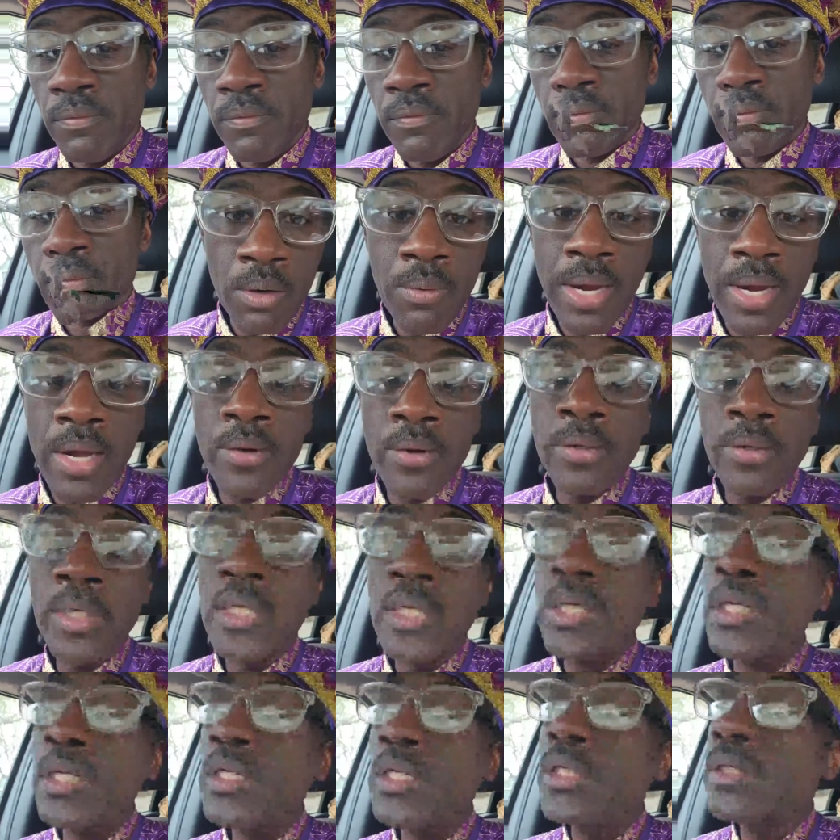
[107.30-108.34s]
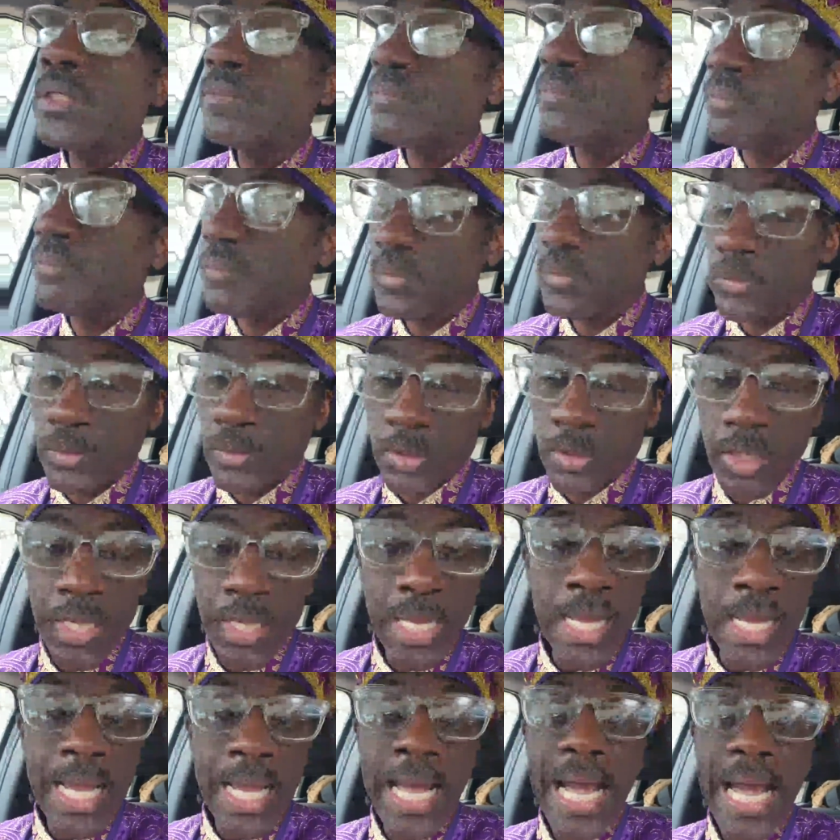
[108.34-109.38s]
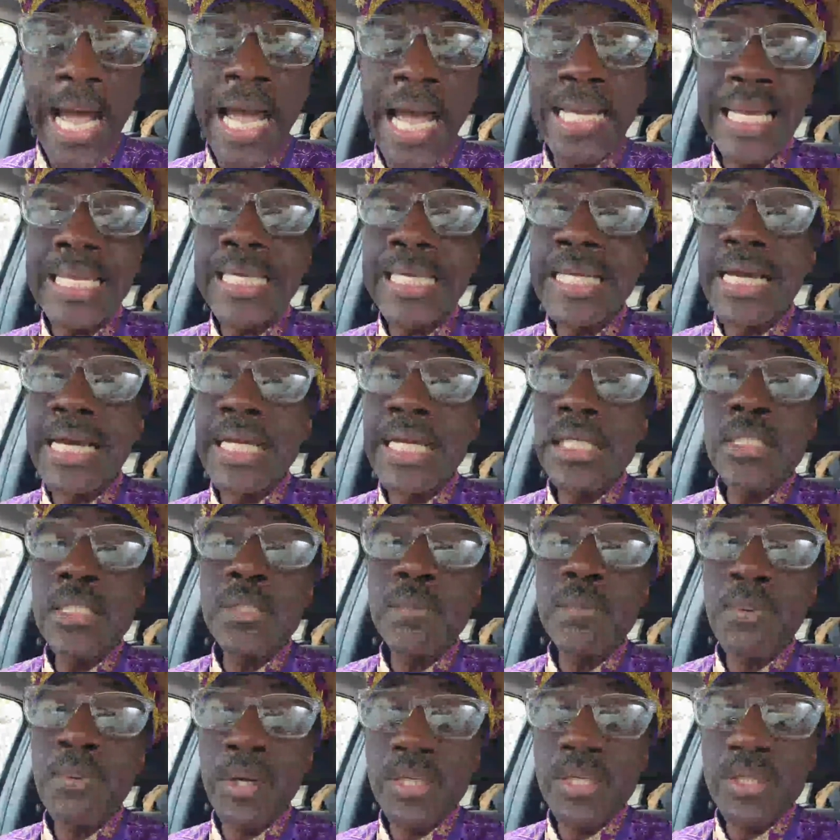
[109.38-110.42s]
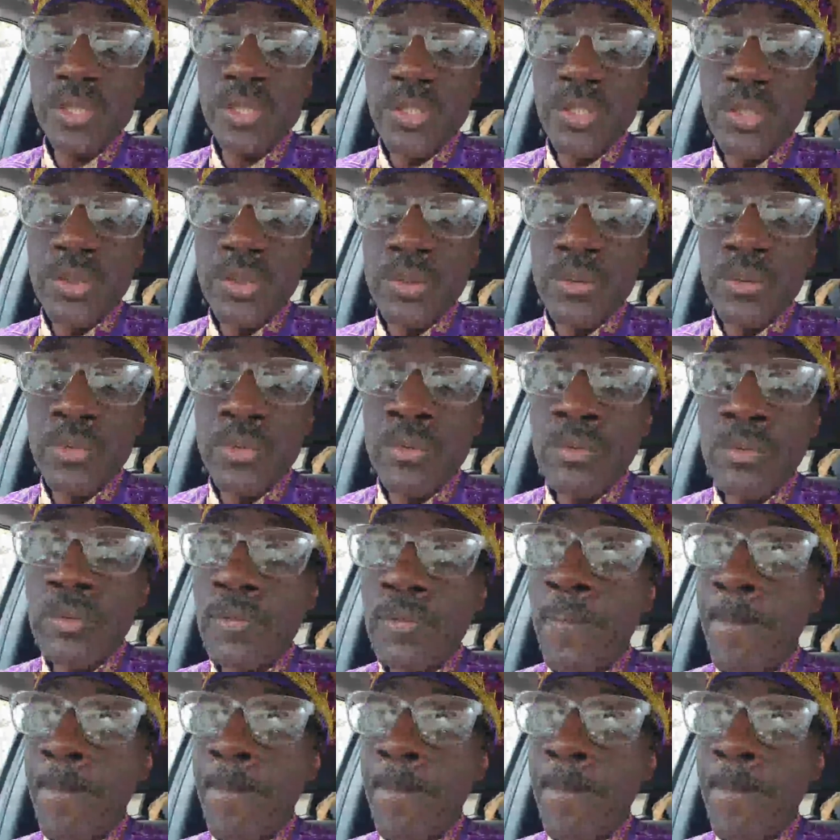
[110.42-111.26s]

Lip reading: crowning. I cannot express you